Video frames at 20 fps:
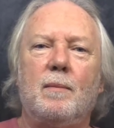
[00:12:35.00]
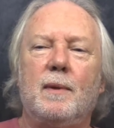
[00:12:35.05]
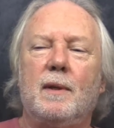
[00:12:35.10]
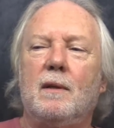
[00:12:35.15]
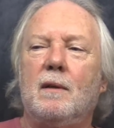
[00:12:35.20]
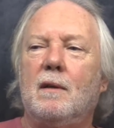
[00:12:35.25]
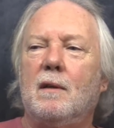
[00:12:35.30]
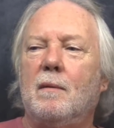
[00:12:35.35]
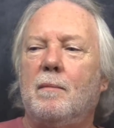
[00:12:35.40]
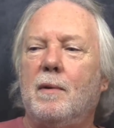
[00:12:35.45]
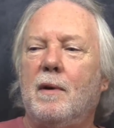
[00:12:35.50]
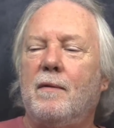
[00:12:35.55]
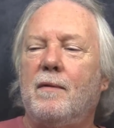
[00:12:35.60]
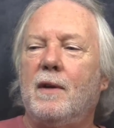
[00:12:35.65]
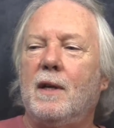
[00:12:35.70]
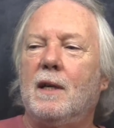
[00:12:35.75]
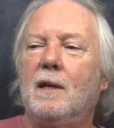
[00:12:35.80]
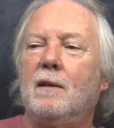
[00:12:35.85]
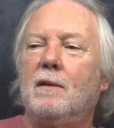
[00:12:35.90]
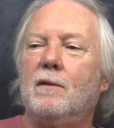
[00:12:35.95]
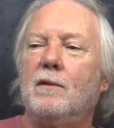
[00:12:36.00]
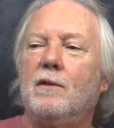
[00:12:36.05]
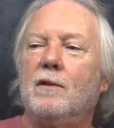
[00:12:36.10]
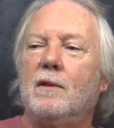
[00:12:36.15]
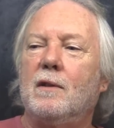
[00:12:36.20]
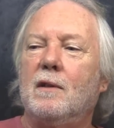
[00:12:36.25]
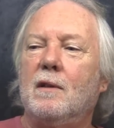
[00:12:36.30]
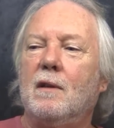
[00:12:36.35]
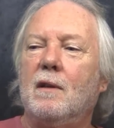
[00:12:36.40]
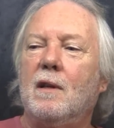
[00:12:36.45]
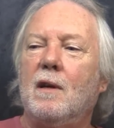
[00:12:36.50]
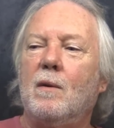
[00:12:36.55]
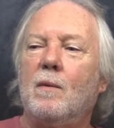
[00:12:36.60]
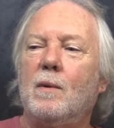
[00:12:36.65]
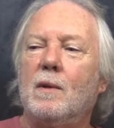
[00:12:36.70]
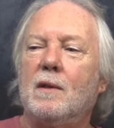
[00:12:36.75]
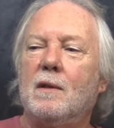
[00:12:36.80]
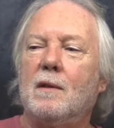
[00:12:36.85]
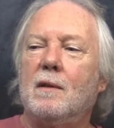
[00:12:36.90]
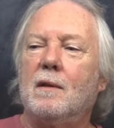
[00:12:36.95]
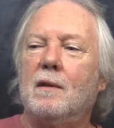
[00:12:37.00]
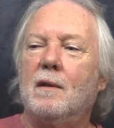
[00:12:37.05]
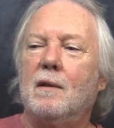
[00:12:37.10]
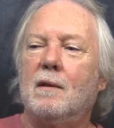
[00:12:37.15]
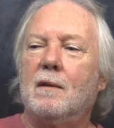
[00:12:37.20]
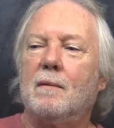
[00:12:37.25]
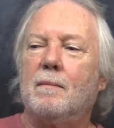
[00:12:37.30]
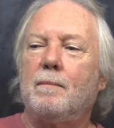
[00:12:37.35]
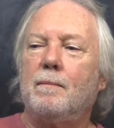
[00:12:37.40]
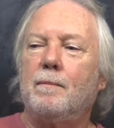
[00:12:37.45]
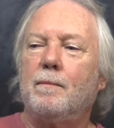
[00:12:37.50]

in uh, Beverly Hills, and there was a uh,